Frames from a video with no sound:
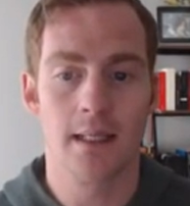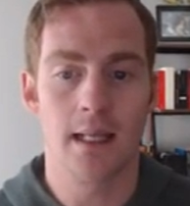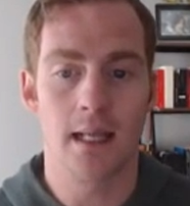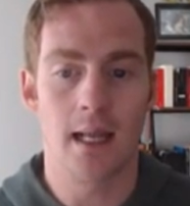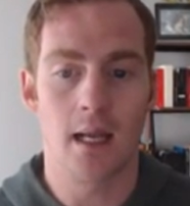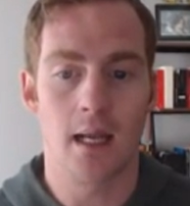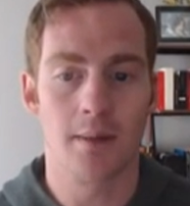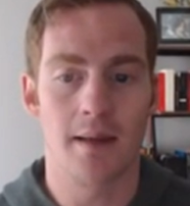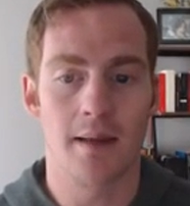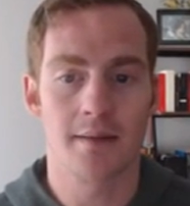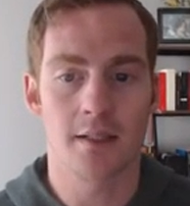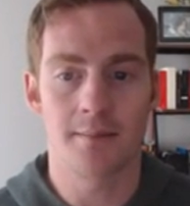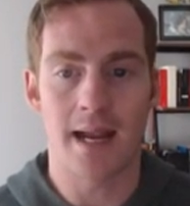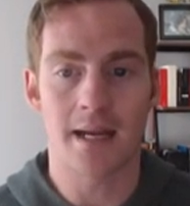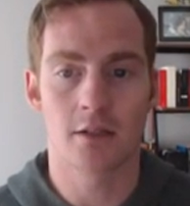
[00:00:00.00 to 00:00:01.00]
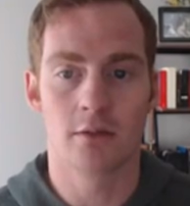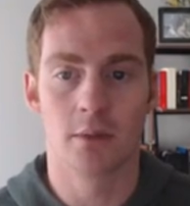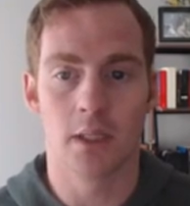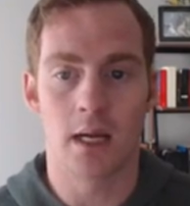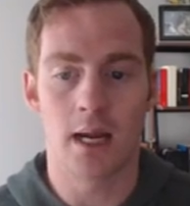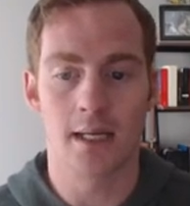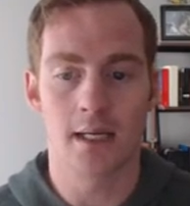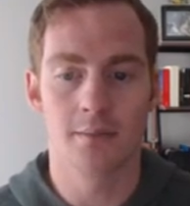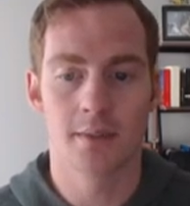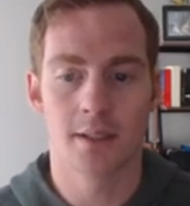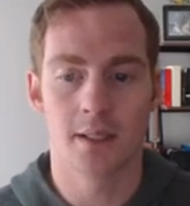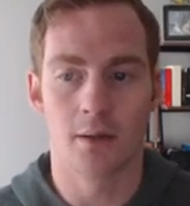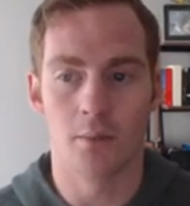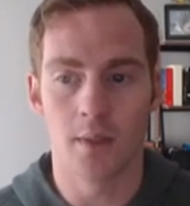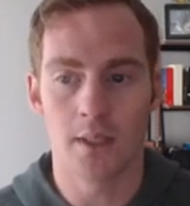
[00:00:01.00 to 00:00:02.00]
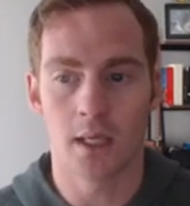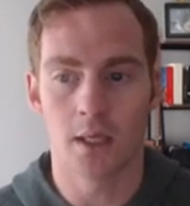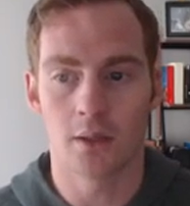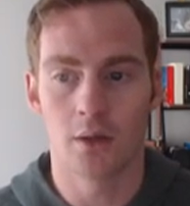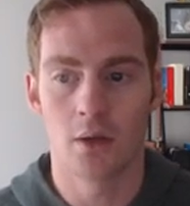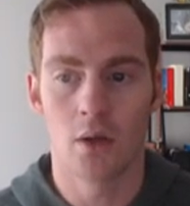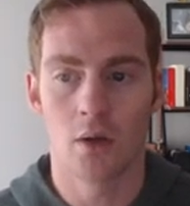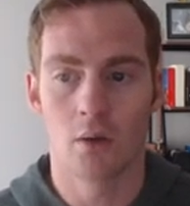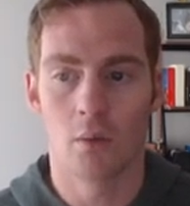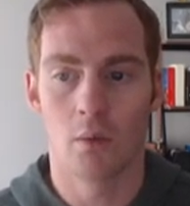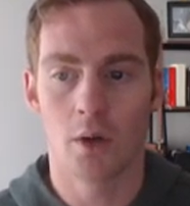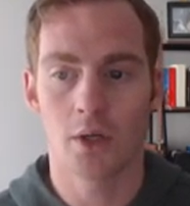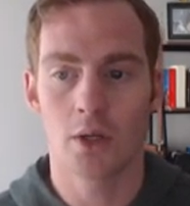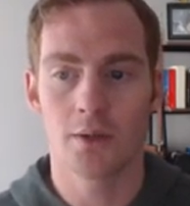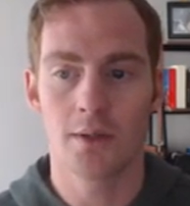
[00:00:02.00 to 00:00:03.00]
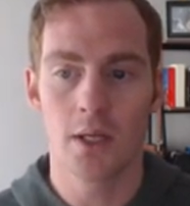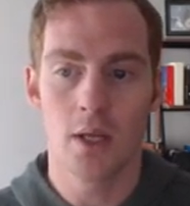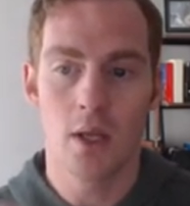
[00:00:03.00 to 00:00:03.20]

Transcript: Uh, we have some actionable items that we can work on.